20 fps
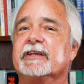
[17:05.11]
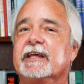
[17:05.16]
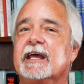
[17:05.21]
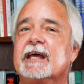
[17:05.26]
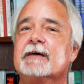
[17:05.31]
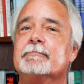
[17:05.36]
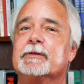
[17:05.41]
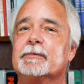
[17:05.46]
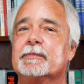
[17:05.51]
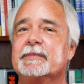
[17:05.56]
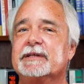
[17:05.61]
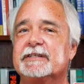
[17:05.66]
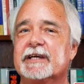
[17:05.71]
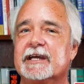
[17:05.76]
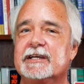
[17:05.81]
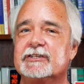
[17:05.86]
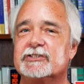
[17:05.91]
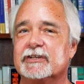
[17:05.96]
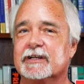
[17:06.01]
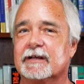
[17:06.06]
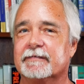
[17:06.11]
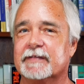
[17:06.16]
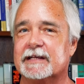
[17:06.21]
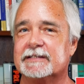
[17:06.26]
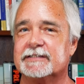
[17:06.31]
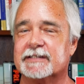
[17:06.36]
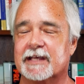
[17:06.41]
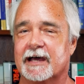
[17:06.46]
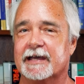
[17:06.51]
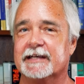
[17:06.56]
the implementation of
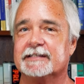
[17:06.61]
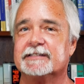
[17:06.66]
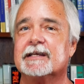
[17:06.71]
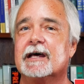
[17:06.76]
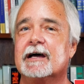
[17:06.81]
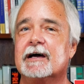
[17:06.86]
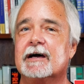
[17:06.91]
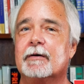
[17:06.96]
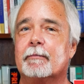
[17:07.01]
that science